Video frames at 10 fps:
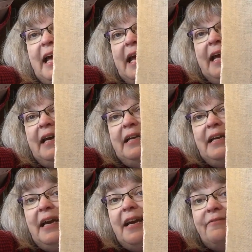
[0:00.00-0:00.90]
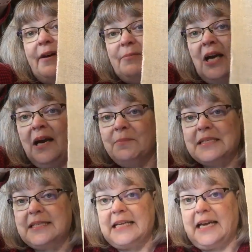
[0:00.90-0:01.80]
And if I'm not
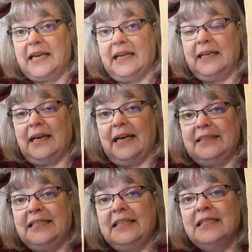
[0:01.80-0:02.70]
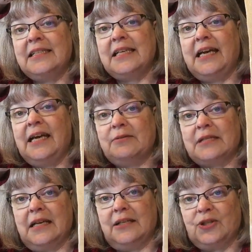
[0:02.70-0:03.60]
mistaken, I did say I was
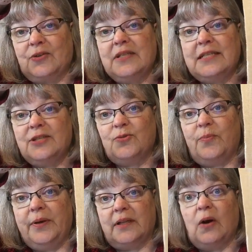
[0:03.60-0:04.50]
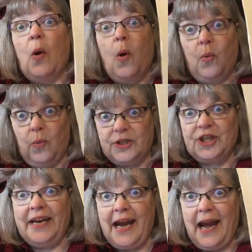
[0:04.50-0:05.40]
going to turn this into a pillow, which
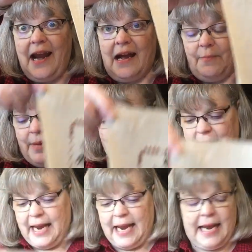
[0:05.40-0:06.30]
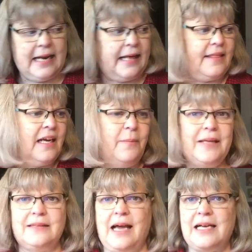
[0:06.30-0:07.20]
I am. And I think on my
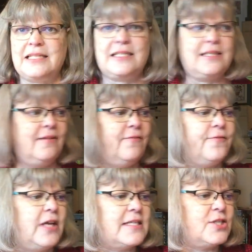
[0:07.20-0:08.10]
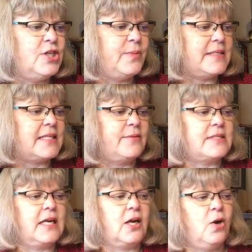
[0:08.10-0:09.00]
last floss tube, I said I was
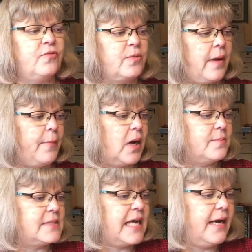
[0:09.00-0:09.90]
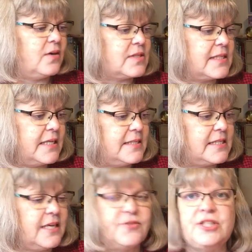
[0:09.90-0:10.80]
going to go over to my mom's house and
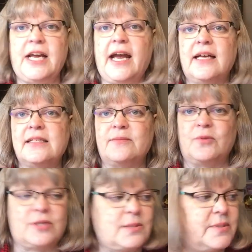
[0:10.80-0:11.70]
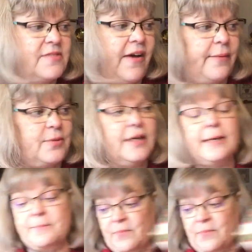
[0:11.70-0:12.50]
see if she had some Christmas fabric,